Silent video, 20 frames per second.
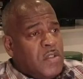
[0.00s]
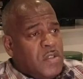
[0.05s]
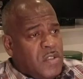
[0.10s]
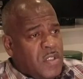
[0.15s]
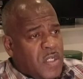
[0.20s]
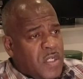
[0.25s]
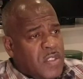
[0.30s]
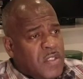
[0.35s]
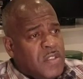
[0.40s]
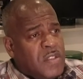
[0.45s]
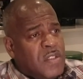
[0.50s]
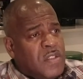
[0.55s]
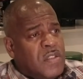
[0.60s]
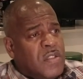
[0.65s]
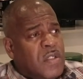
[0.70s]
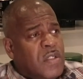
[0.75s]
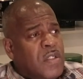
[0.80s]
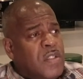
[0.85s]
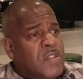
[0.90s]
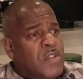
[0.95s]
Yes, it's
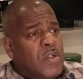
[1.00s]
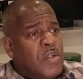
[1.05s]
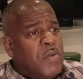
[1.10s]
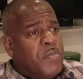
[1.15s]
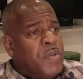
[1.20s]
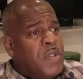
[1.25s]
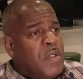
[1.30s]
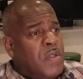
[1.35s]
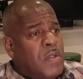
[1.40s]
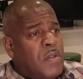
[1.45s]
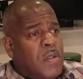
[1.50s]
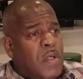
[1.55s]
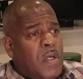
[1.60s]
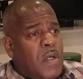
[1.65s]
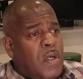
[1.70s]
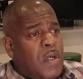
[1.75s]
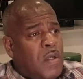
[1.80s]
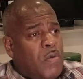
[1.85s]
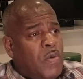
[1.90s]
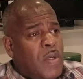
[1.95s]
going to be
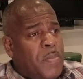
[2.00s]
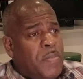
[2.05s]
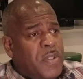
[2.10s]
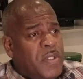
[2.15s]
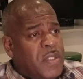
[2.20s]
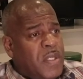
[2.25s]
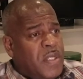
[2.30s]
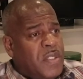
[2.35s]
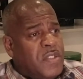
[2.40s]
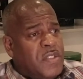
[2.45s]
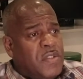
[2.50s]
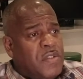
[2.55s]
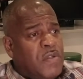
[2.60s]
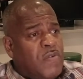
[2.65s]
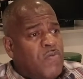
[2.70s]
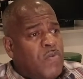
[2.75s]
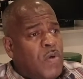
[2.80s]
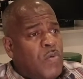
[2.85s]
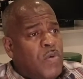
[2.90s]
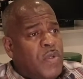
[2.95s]
a replication
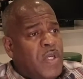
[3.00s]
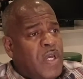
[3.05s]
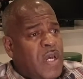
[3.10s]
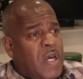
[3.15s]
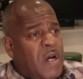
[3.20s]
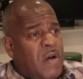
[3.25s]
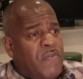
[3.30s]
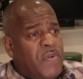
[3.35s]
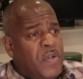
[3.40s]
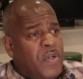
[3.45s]
of what we have